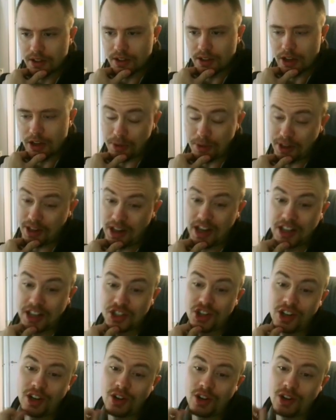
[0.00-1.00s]
I mean,
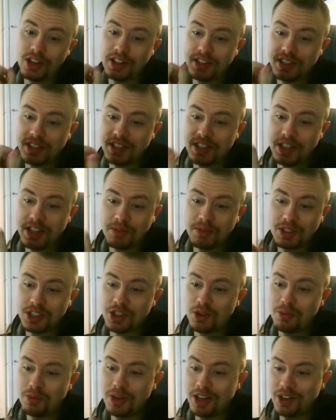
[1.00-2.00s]
actually look at this team. It's
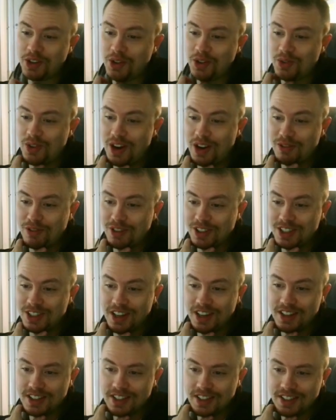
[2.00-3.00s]
so many good riflers,
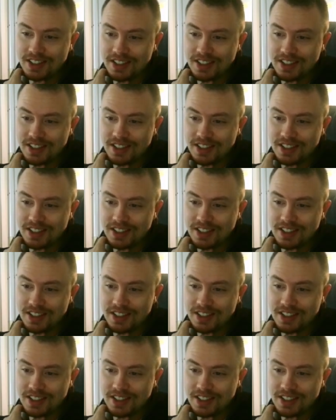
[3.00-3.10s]
guys.